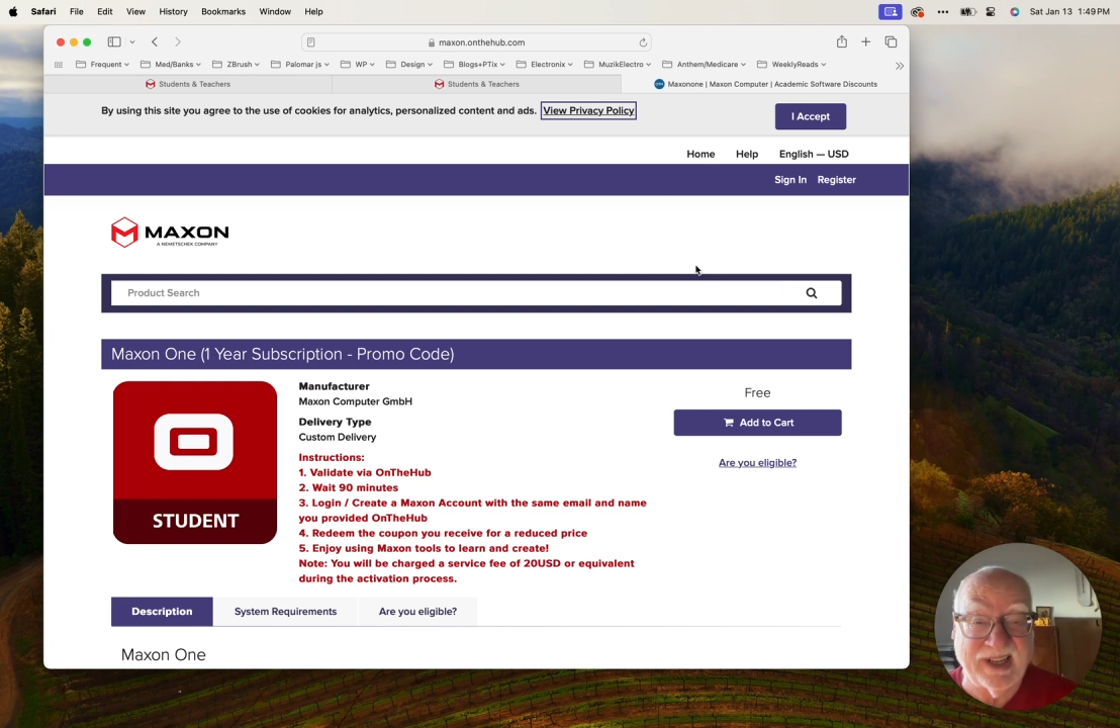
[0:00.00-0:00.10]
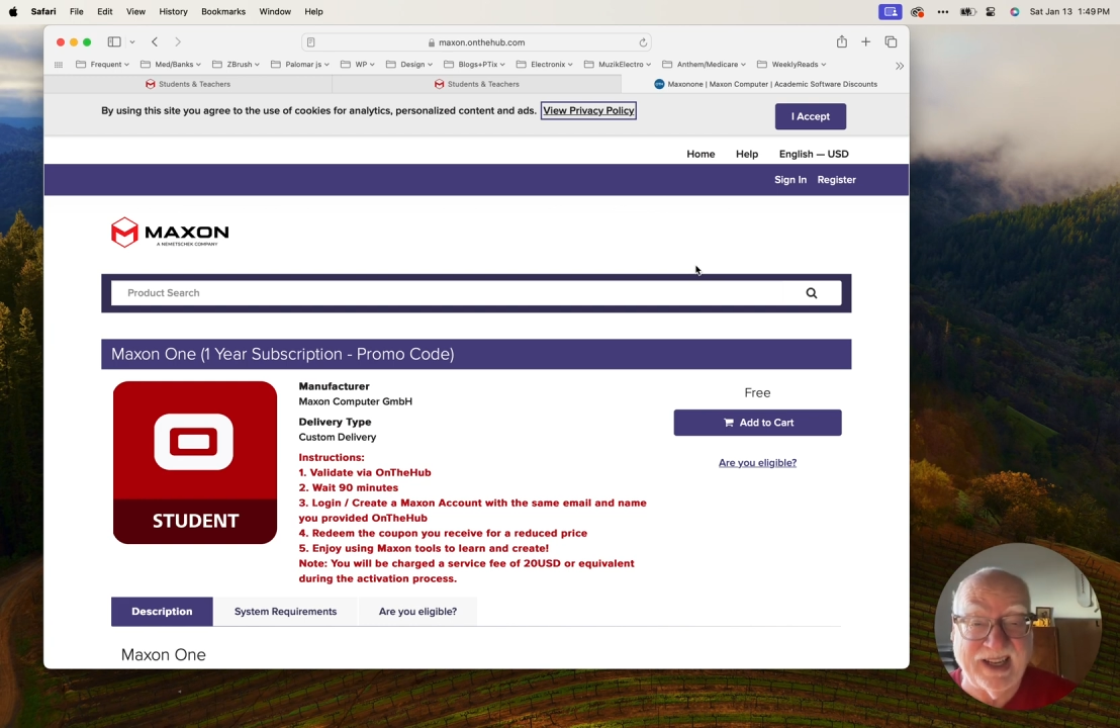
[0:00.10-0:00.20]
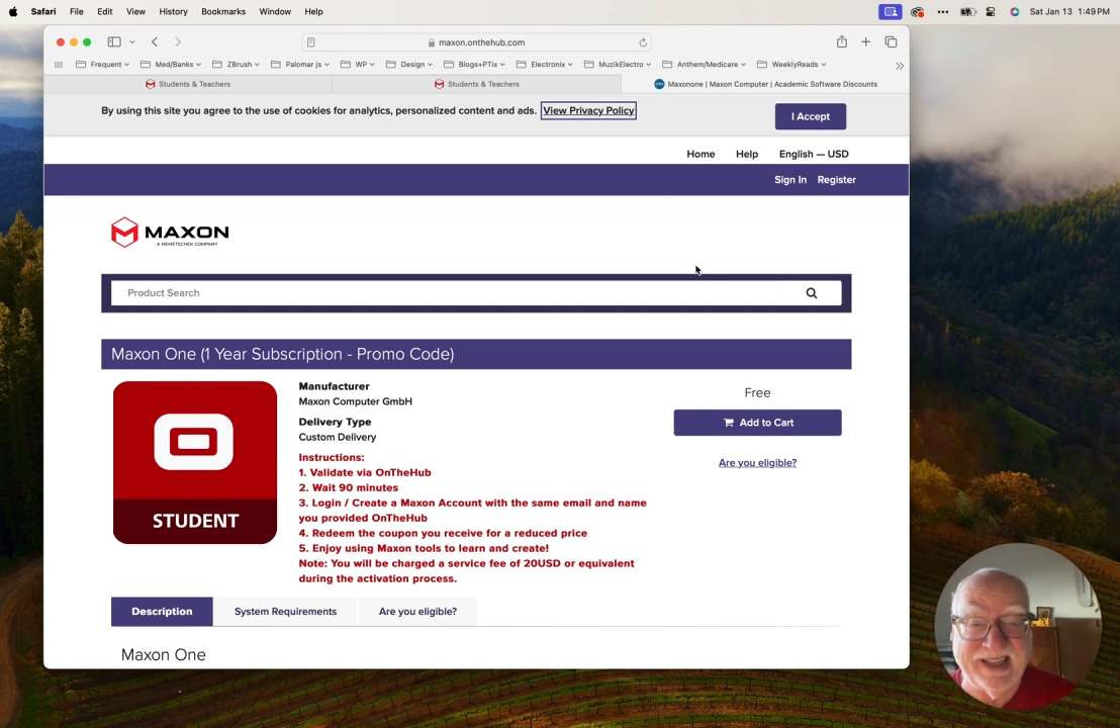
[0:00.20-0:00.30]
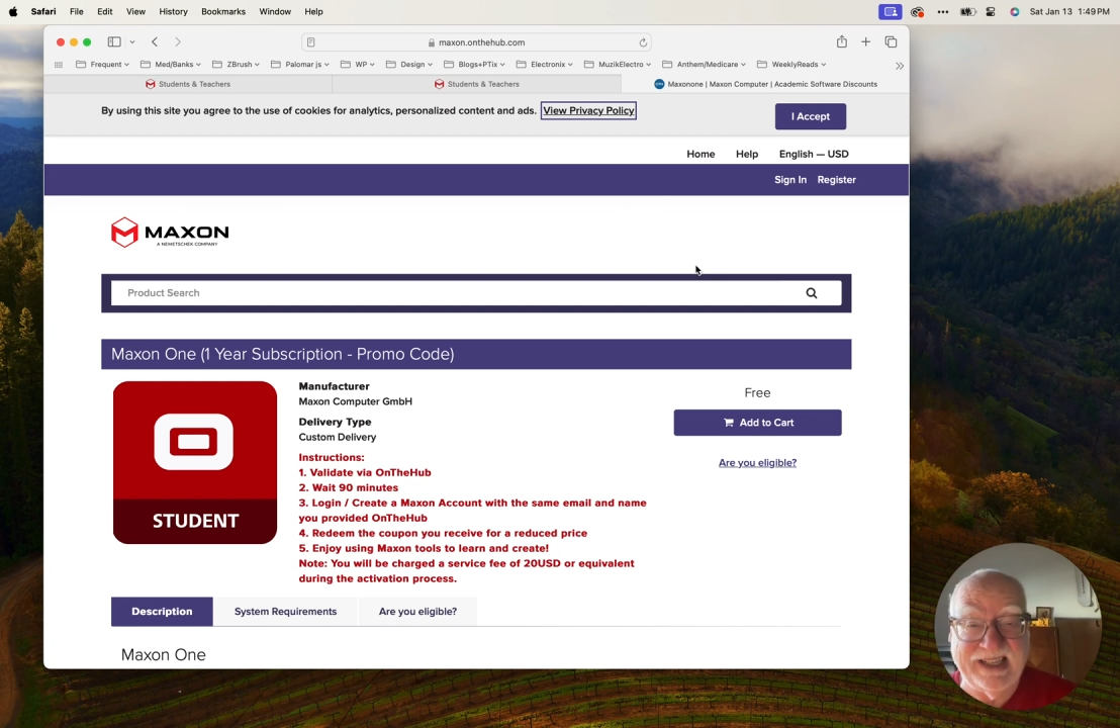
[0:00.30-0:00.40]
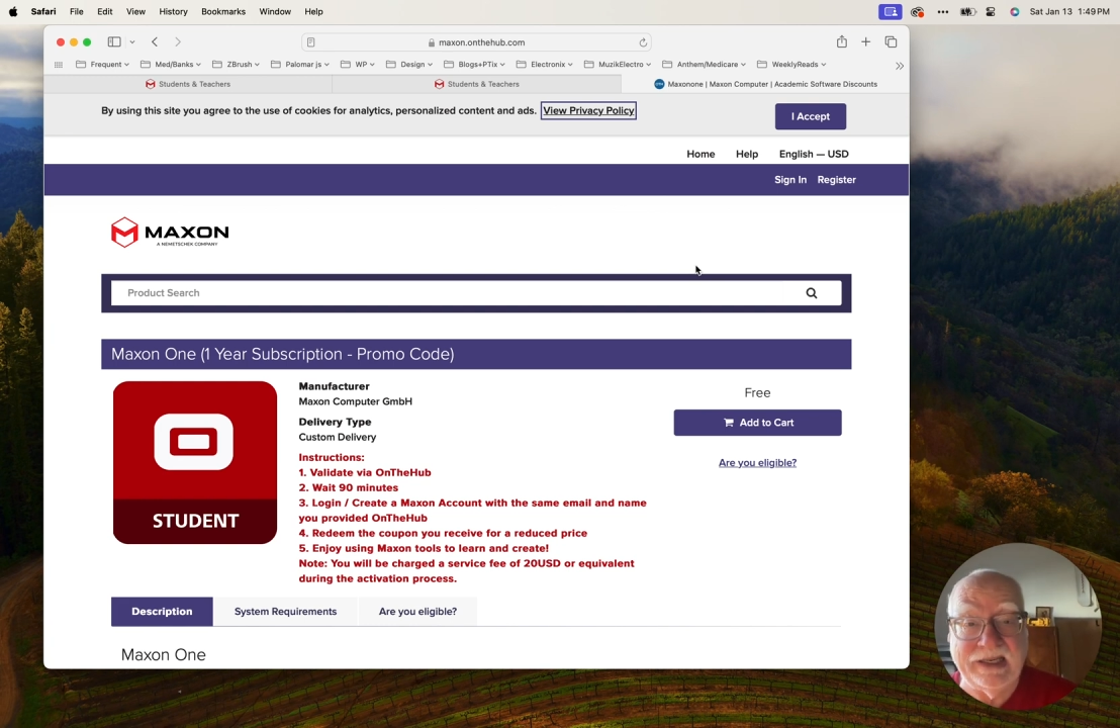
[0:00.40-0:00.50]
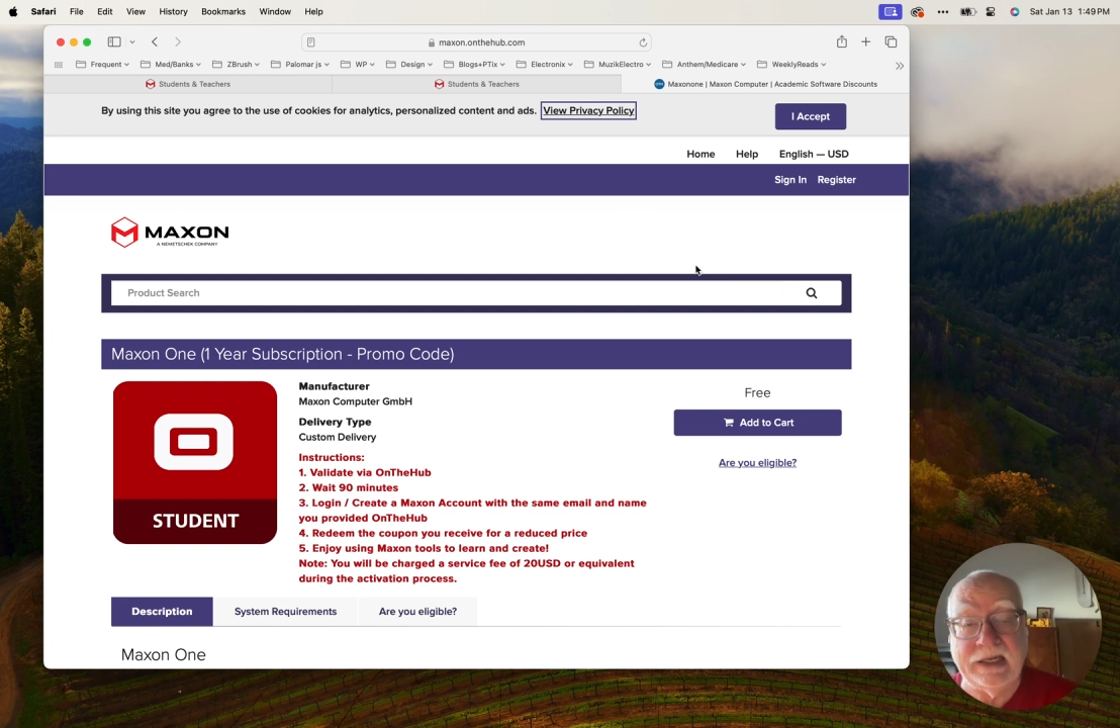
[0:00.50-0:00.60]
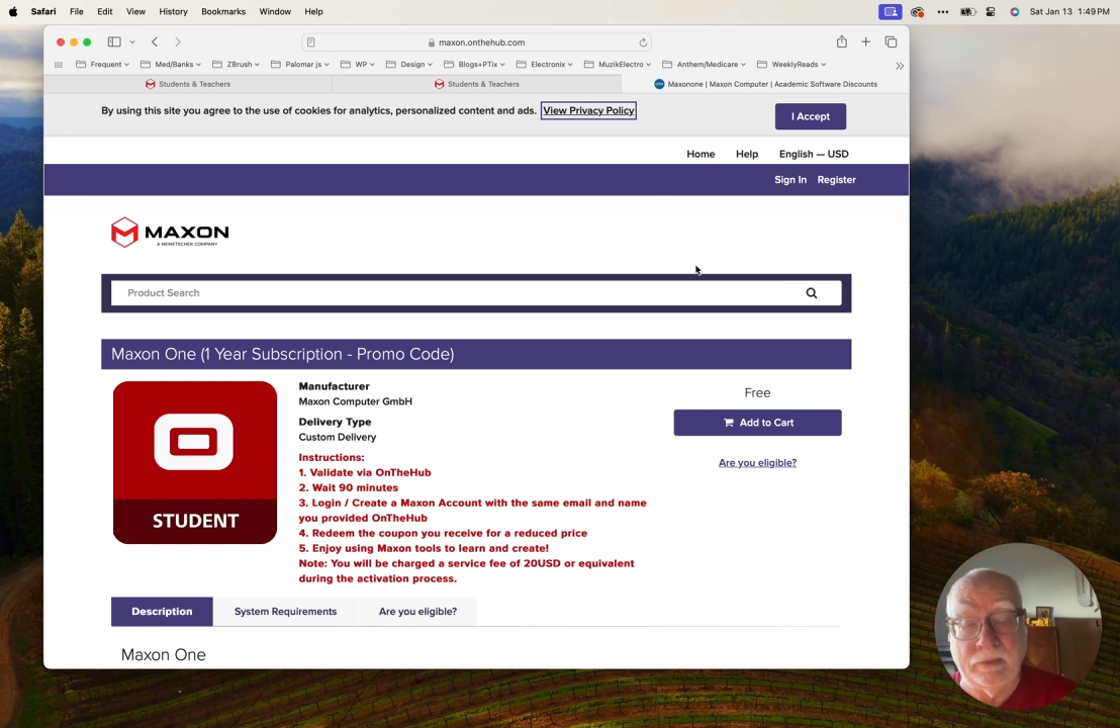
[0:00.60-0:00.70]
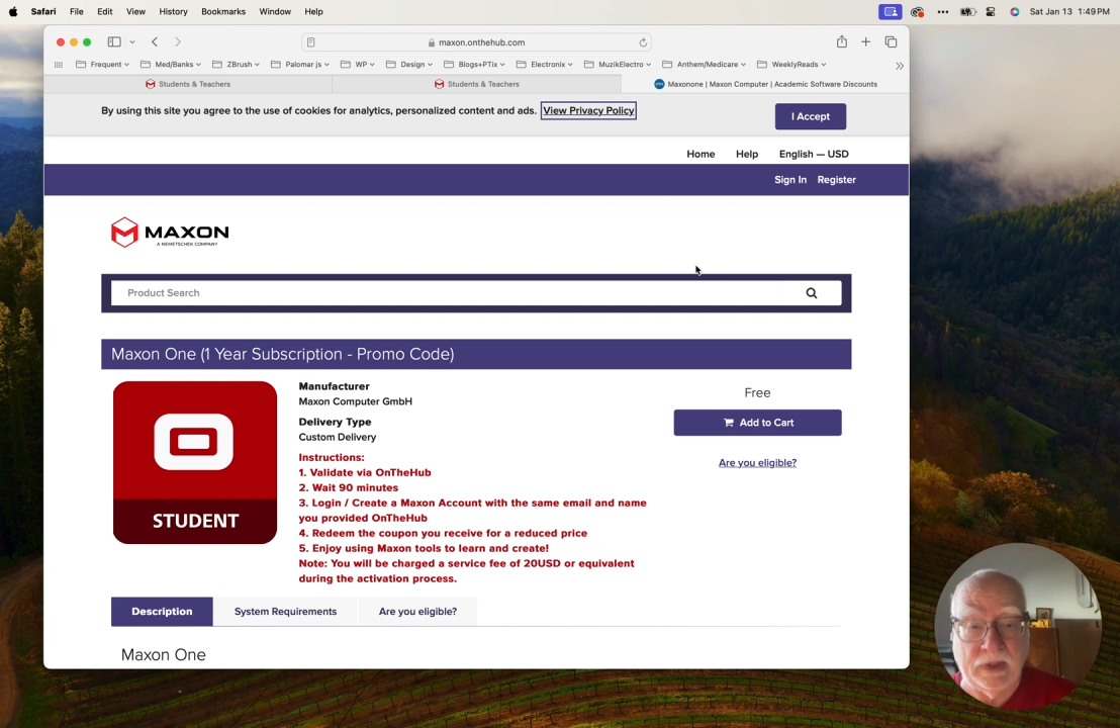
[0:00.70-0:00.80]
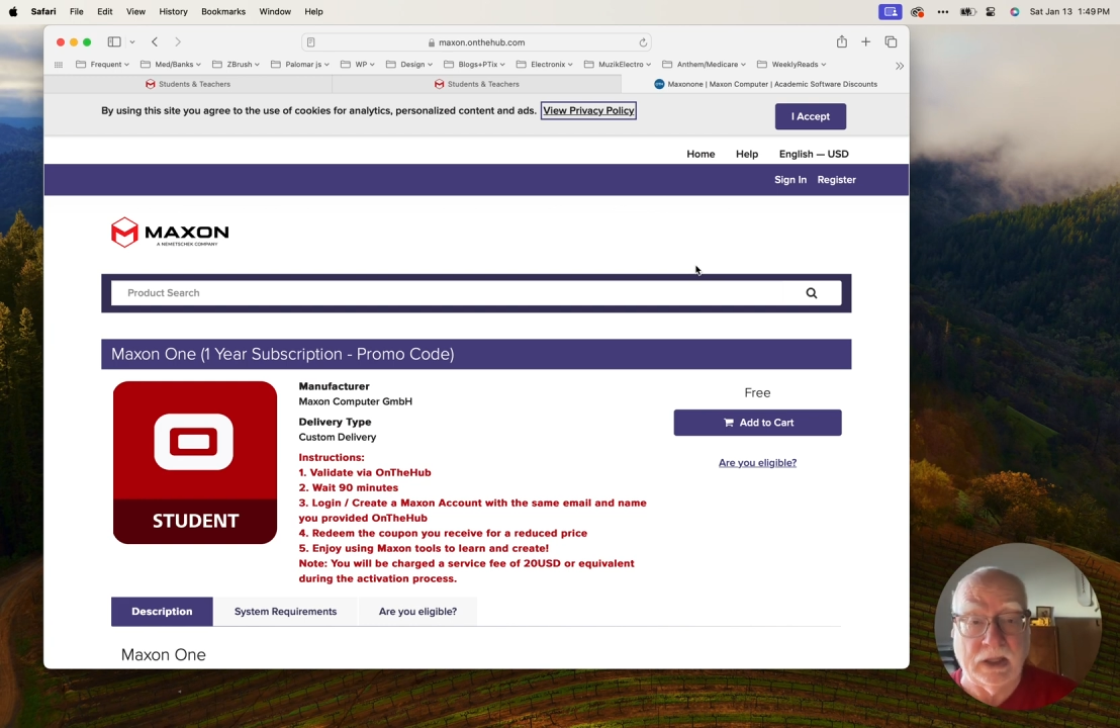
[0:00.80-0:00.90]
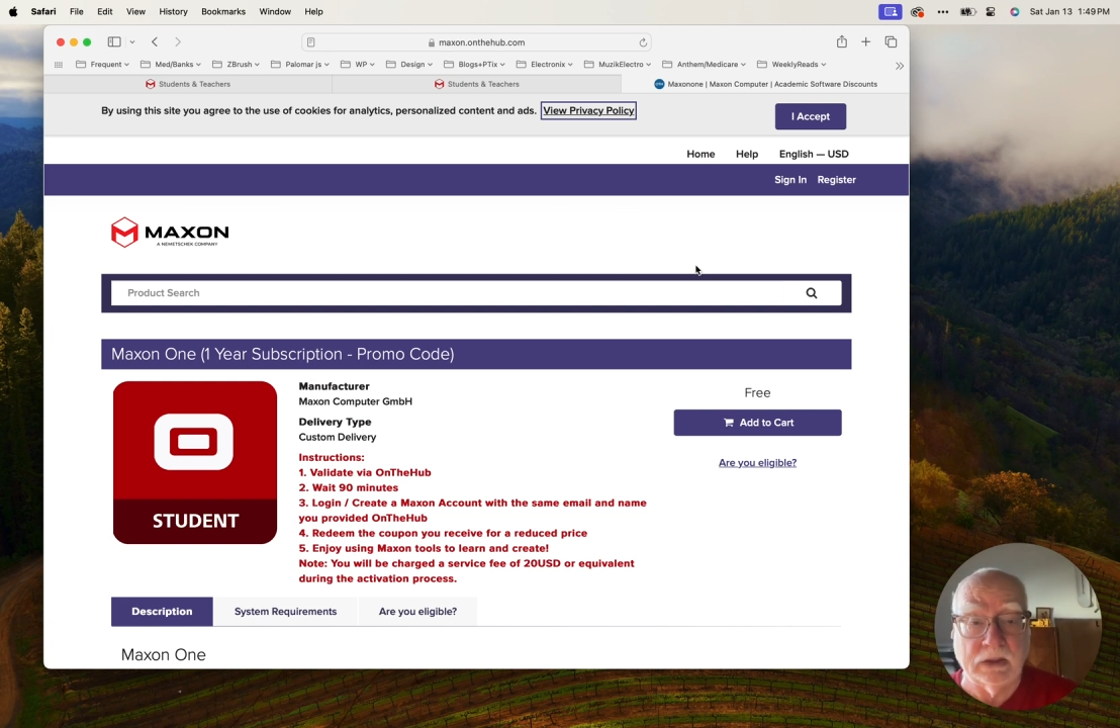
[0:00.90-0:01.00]
ID
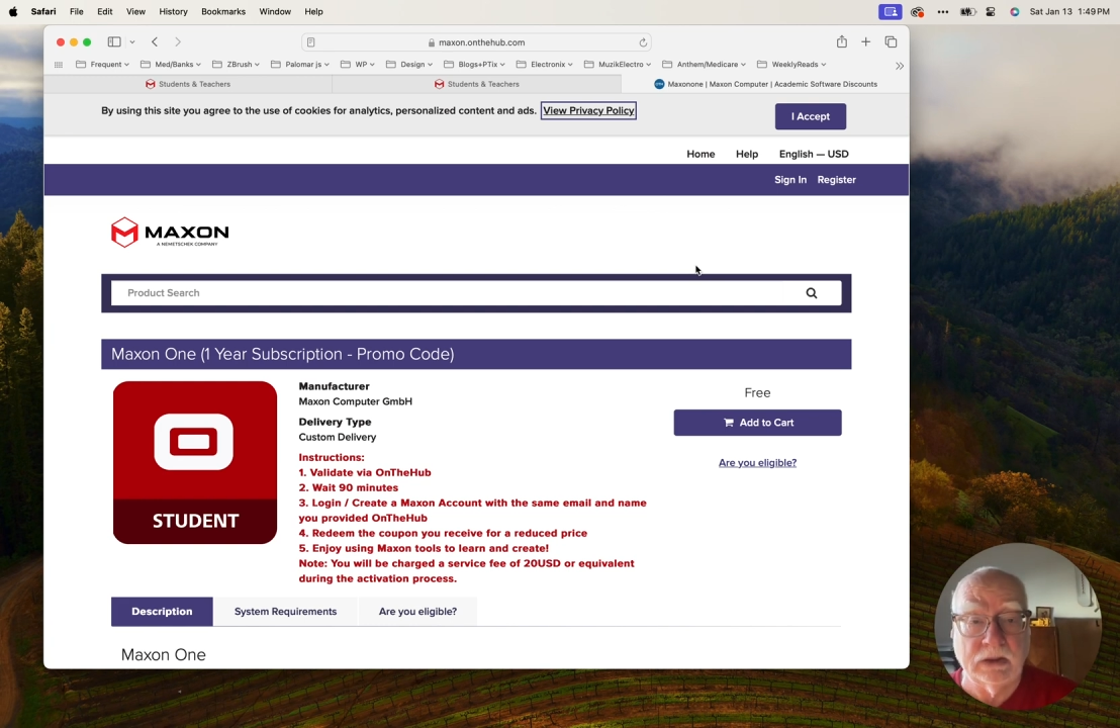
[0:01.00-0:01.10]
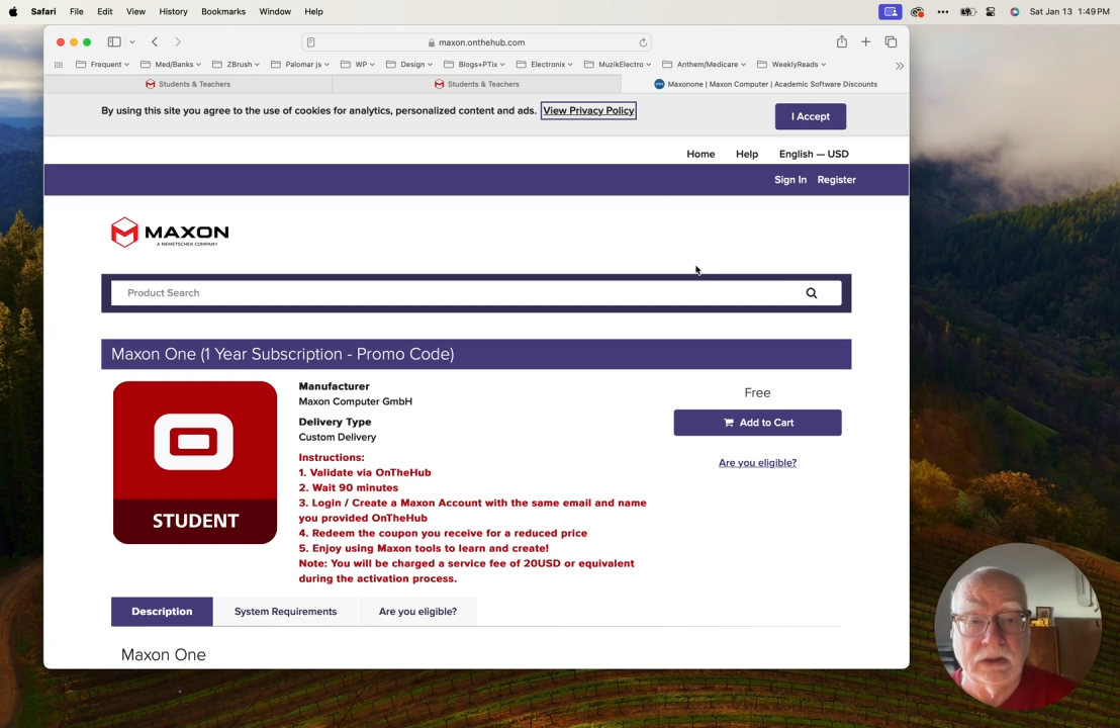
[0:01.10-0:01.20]
email.